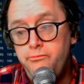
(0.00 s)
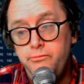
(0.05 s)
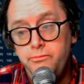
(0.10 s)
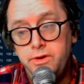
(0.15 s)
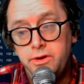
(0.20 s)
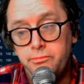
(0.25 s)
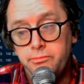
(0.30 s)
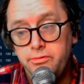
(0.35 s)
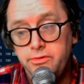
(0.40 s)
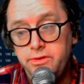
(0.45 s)

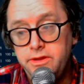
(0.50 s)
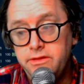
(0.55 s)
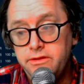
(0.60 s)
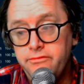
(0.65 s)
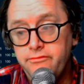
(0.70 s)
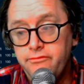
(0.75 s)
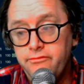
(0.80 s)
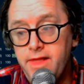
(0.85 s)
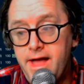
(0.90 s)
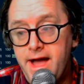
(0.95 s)
completely
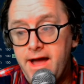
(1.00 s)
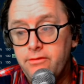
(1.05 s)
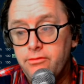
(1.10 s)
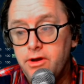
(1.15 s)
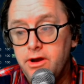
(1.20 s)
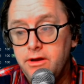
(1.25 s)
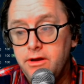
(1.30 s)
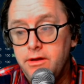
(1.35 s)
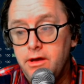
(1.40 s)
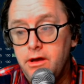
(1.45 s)
flat
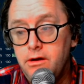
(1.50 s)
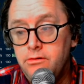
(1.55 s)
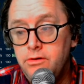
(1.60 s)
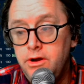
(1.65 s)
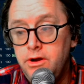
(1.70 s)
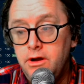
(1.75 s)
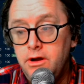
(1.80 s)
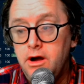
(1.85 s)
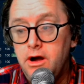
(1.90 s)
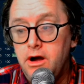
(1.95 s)
right now,
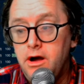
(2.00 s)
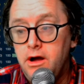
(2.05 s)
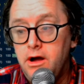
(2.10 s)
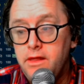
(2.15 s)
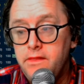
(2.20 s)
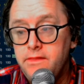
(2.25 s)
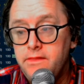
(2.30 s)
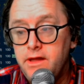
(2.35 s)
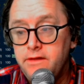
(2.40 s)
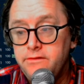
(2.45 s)

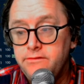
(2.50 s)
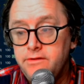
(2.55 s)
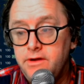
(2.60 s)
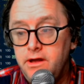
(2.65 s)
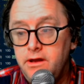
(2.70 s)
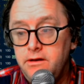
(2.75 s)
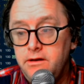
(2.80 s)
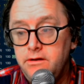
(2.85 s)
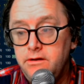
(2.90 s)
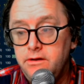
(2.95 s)
and that's
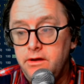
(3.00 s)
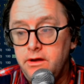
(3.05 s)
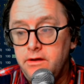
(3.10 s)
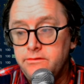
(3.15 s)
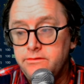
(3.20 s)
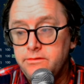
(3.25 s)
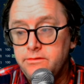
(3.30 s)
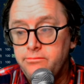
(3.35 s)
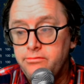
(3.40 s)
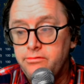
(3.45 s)
not
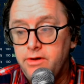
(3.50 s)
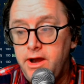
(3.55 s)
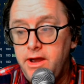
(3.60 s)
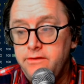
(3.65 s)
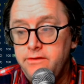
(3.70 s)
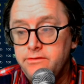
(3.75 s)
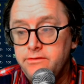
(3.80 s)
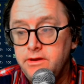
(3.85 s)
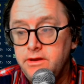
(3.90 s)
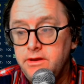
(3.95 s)

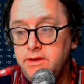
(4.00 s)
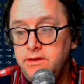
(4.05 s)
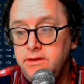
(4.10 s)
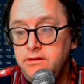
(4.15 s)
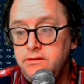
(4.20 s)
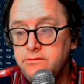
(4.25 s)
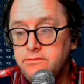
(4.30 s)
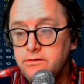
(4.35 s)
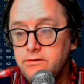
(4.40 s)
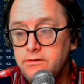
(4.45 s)
surprising
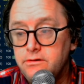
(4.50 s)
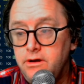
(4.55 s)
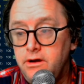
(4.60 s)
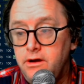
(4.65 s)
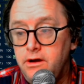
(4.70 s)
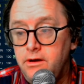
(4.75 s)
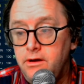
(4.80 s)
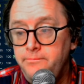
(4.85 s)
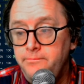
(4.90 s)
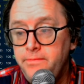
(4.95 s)
either.
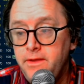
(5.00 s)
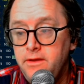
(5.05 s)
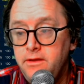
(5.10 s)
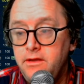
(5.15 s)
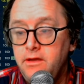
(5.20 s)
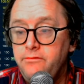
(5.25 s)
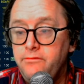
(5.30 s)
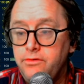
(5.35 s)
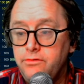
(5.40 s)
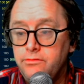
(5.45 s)

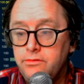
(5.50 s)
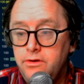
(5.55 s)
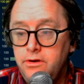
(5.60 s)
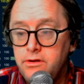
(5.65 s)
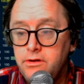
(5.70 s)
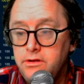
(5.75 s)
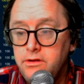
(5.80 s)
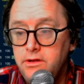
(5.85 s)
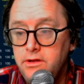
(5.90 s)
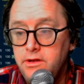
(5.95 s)
If you
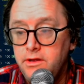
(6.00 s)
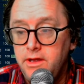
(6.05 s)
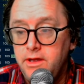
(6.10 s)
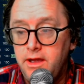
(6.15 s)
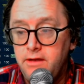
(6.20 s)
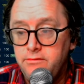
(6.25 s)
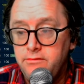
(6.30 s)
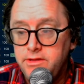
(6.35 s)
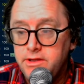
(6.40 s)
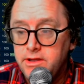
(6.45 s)
look,
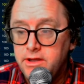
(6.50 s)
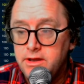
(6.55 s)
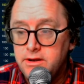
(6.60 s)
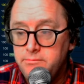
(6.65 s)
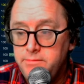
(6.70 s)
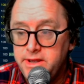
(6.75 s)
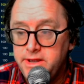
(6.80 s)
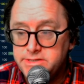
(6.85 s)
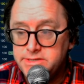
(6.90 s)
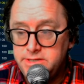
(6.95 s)
everything kind
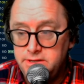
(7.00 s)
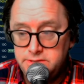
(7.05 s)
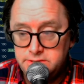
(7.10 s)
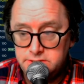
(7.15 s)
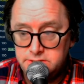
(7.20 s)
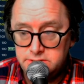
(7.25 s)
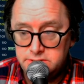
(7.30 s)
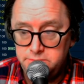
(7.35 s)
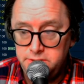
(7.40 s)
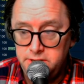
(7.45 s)
of makes sense
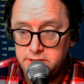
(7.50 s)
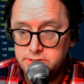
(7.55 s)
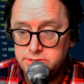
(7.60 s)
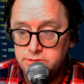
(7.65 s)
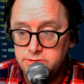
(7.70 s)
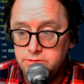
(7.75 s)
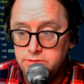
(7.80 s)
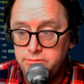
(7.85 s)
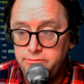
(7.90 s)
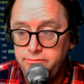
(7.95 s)
in this
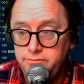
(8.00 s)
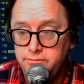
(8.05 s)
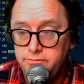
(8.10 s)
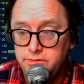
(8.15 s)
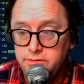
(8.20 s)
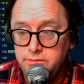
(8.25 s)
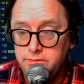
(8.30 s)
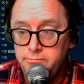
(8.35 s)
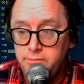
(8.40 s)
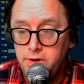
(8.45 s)
picture.
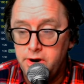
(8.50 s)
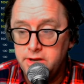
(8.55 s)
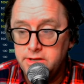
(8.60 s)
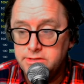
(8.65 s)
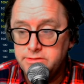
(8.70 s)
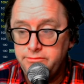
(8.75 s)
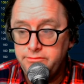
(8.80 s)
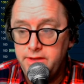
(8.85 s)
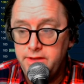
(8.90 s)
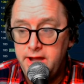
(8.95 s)
The
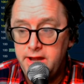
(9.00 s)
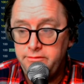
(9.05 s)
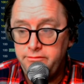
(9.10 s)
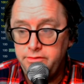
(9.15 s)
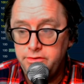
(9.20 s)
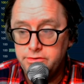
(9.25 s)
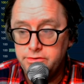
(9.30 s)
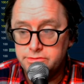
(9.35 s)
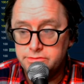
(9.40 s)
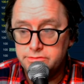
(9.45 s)
market's flat,
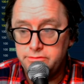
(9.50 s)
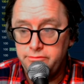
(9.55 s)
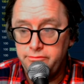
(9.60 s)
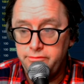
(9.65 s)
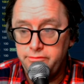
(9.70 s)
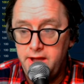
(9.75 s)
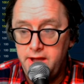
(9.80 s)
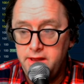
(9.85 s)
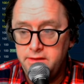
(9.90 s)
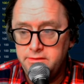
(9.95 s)
futures are
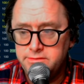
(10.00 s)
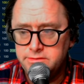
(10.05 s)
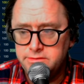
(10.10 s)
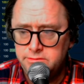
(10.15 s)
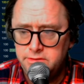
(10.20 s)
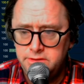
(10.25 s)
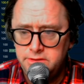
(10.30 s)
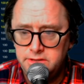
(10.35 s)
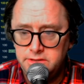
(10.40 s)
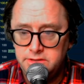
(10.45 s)
flat. The
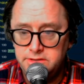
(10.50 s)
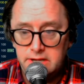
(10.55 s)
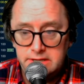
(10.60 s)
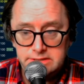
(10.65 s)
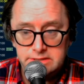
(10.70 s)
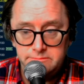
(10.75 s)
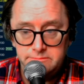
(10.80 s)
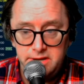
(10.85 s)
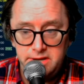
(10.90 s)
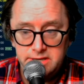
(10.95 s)
only thing that
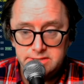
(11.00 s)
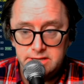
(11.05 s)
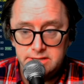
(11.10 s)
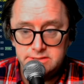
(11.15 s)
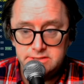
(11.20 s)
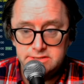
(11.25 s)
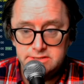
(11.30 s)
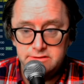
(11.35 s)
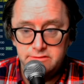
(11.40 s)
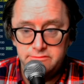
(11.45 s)
doesn't make
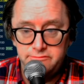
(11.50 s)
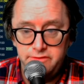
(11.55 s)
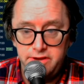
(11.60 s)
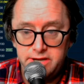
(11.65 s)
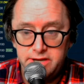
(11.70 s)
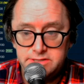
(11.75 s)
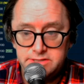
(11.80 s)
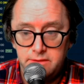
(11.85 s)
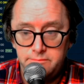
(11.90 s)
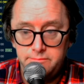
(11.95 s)
sense is the
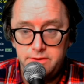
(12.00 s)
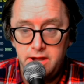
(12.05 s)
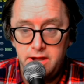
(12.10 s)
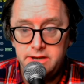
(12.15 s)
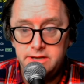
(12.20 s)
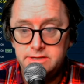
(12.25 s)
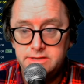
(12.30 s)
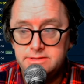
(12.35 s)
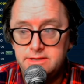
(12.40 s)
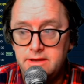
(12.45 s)
VIX up
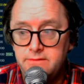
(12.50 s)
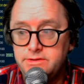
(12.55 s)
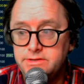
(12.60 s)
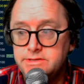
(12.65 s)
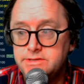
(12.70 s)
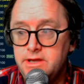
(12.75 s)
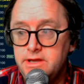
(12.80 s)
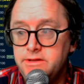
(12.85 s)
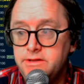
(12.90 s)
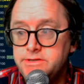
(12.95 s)
97
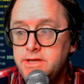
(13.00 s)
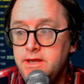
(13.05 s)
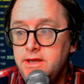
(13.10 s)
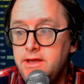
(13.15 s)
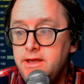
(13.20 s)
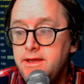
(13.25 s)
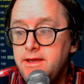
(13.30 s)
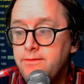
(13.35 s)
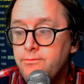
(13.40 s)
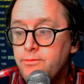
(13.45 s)
cents.
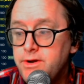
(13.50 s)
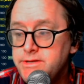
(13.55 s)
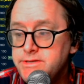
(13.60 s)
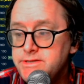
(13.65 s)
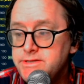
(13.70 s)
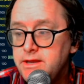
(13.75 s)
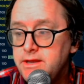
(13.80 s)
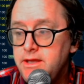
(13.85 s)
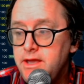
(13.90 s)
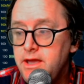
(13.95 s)
And
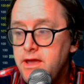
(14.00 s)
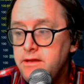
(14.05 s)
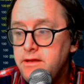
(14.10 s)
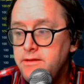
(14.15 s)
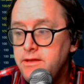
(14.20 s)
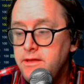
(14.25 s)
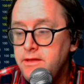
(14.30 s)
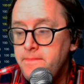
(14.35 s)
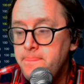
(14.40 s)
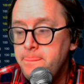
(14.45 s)
once
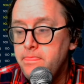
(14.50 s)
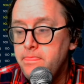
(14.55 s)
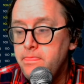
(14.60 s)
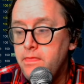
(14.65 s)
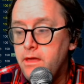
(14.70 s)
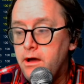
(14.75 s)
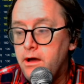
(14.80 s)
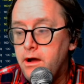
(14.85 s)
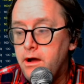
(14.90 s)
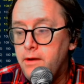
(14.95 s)
again,
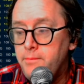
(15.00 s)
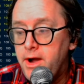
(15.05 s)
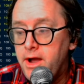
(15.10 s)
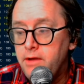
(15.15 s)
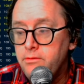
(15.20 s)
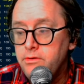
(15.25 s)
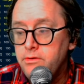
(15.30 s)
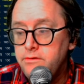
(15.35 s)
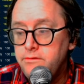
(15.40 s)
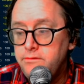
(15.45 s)

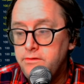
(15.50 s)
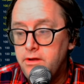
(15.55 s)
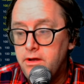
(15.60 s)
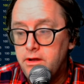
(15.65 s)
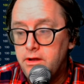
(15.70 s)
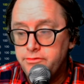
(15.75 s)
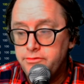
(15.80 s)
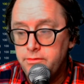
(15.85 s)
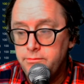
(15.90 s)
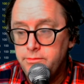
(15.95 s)
I would
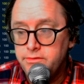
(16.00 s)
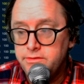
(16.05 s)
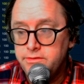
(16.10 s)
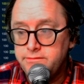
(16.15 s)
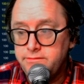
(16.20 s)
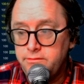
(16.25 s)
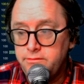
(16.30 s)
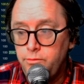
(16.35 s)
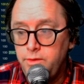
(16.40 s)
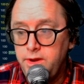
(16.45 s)
attribute
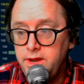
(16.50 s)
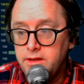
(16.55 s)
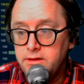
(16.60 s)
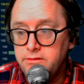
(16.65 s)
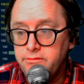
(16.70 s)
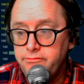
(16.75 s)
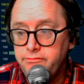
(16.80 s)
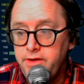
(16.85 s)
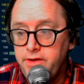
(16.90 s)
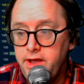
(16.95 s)
this to weekend
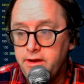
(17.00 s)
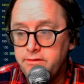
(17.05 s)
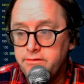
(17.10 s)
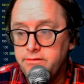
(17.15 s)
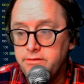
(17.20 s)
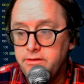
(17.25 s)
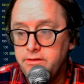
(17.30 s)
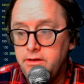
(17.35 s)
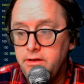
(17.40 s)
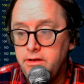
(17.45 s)

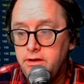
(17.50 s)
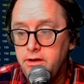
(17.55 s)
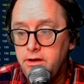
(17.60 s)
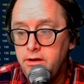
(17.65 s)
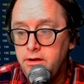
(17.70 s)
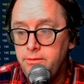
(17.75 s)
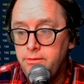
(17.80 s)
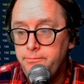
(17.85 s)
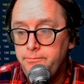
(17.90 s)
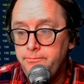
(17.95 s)
effect,
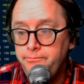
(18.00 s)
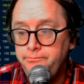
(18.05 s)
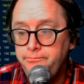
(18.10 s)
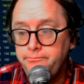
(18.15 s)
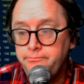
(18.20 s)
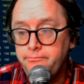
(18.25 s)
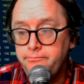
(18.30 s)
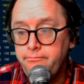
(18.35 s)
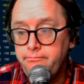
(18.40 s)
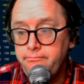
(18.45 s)

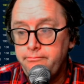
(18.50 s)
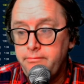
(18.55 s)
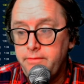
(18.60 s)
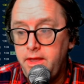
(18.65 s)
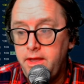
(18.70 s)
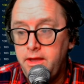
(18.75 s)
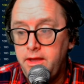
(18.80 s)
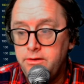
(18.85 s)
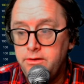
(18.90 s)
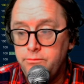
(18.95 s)

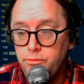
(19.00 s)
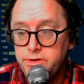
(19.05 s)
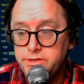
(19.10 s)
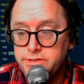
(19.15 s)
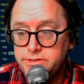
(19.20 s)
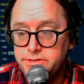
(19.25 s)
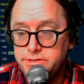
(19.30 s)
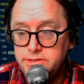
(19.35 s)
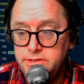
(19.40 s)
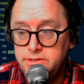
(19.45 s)
and we
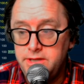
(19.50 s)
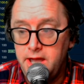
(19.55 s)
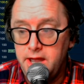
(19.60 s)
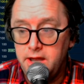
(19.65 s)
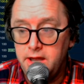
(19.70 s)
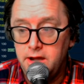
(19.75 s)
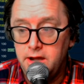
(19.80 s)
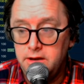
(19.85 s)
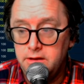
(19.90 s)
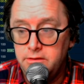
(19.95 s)
should see
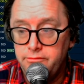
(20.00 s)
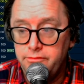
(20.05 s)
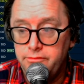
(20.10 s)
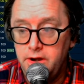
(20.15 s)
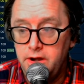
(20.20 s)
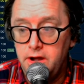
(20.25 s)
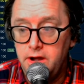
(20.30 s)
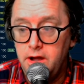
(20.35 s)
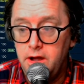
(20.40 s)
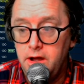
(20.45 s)
that kind of
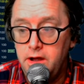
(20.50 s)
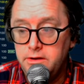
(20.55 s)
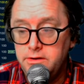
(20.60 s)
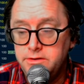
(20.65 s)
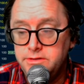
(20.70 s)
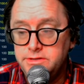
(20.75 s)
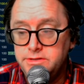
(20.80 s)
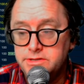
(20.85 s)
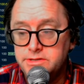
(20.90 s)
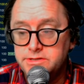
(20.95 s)

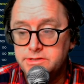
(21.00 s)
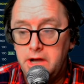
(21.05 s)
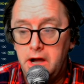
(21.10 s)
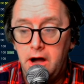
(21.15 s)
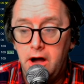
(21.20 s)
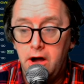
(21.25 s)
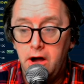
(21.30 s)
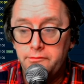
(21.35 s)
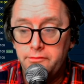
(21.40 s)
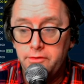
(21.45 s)

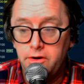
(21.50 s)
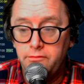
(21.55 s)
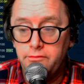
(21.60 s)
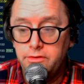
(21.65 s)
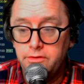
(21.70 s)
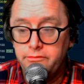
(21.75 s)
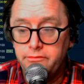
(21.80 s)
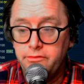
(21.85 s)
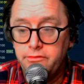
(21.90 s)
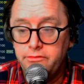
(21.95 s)
dissolve
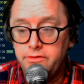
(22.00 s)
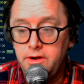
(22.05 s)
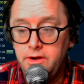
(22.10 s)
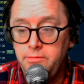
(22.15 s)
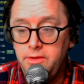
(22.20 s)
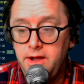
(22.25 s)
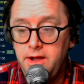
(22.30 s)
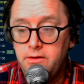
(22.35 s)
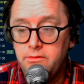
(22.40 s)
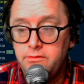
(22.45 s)
over the first
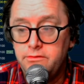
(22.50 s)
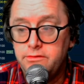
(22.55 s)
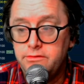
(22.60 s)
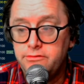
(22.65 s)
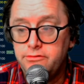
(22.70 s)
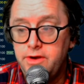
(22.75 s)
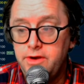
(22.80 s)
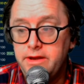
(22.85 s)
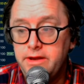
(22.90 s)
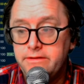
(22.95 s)
couple hours of the
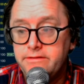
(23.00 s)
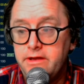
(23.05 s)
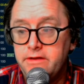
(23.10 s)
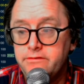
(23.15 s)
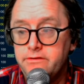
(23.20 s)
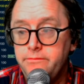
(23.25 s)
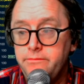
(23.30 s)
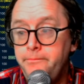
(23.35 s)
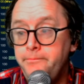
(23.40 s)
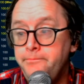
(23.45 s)
trading
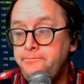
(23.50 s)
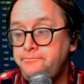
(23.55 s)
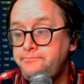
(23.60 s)
session.